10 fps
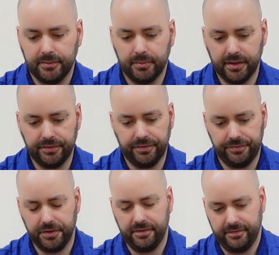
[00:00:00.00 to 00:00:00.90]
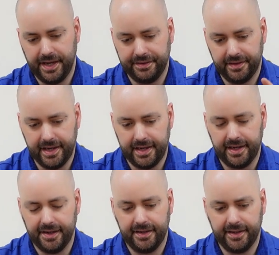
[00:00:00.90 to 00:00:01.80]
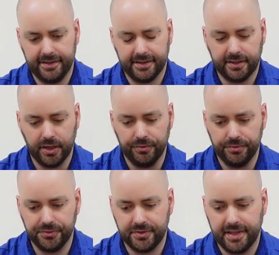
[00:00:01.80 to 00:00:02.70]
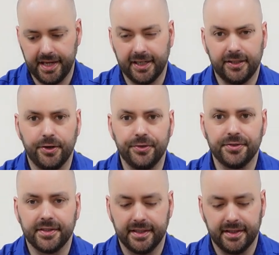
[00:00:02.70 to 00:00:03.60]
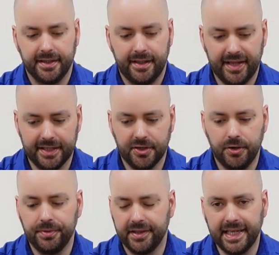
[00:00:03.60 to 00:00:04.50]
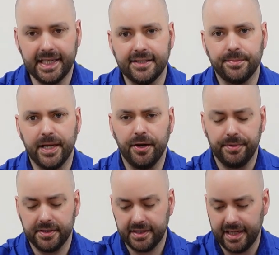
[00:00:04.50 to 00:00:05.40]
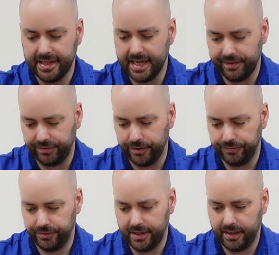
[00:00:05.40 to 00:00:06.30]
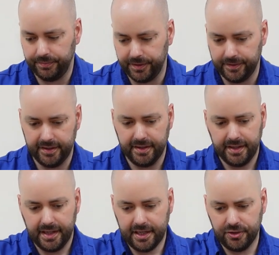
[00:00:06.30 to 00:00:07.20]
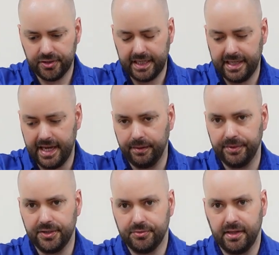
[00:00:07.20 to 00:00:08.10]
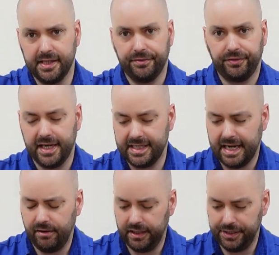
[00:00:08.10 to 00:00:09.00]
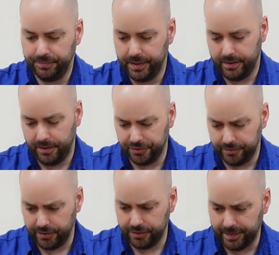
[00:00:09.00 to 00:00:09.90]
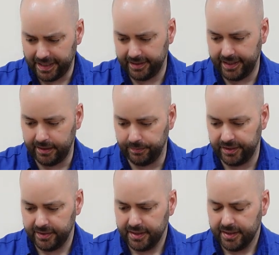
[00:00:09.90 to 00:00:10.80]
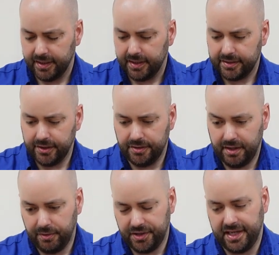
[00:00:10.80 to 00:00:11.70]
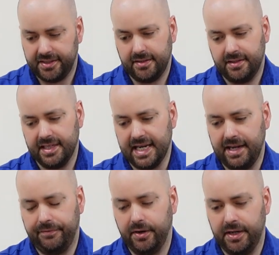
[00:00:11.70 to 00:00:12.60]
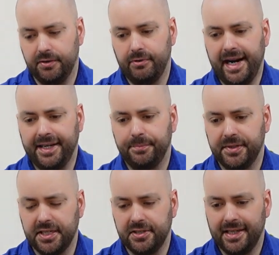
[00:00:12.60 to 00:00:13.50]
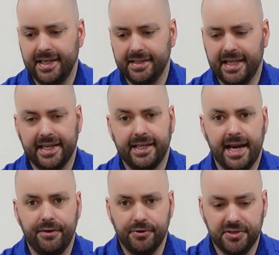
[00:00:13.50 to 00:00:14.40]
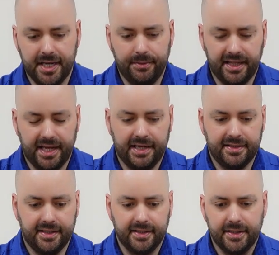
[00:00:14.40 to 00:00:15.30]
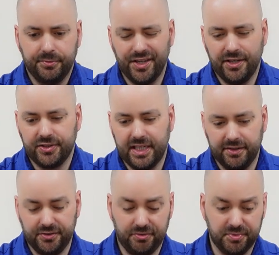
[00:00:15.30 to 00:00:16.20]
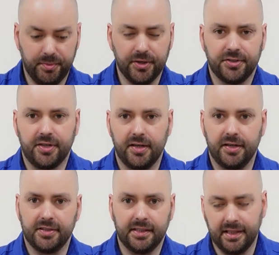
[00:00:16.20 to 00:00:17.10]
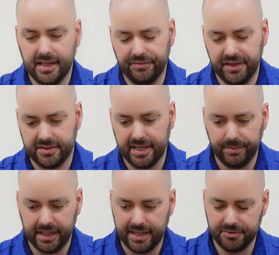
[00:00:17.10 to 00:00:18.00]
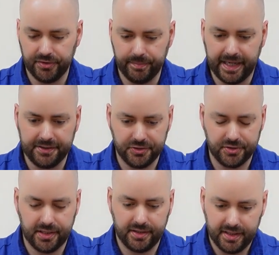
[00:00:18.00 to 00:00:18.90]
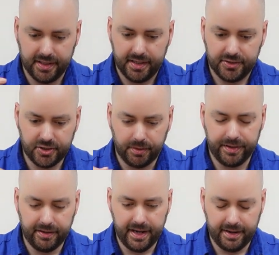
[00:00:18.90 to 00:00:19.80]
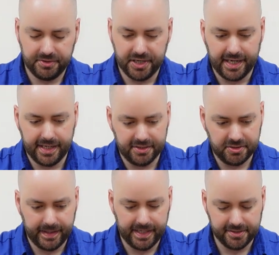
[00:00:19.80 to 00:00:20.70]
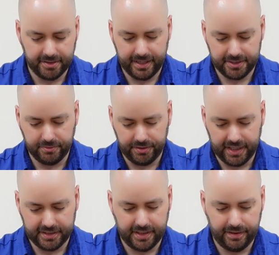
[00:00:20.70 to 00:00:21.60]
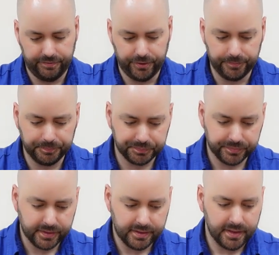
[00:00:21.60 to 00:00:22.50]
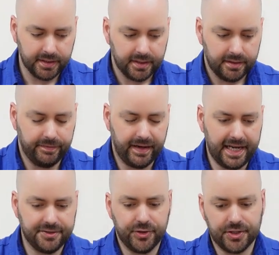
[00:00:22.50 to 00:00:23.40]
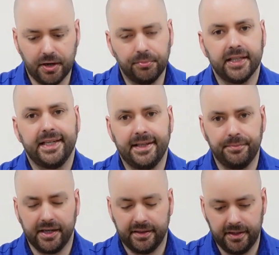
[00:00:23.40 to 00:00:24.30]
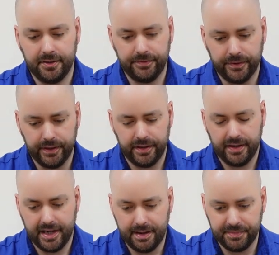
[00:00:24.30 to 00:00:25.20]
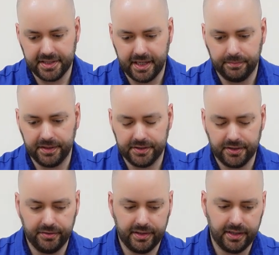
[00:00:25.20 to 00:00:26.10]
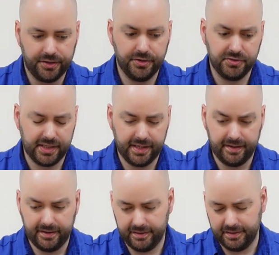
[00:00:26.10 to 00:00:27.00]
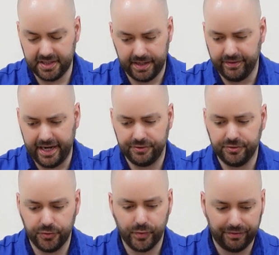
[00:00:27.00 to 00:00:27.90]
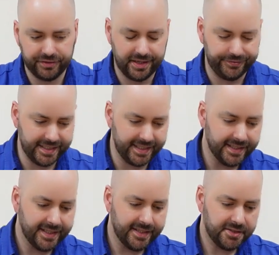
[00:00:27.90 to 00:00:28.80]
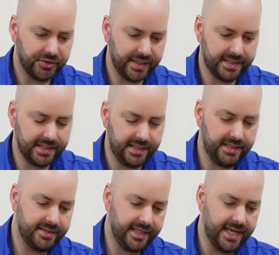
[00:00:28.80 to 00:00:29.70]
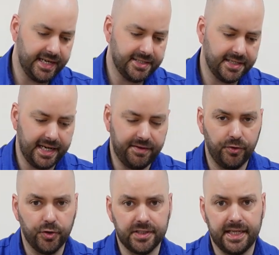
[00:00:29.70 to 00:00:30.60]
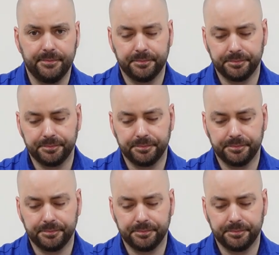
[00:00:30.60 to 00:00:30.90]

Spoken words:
Well, if the front vent there is closed, they're closed. If that's open, they to be open to get the airflow through the helmet. And you'll see the helmet as well, it flares out a little bit on the back of the helmet. So what that's designed for in the riding position, it's like an aero stabilizer. What you'll see on some sports cars, they'd have the stabilizer on the back just to stop it shaking at speed. So that's what that's there for. The visor is completely brand new for this helmet, so they're not using the same visor as the RPHA 70. So this is the HJC 40.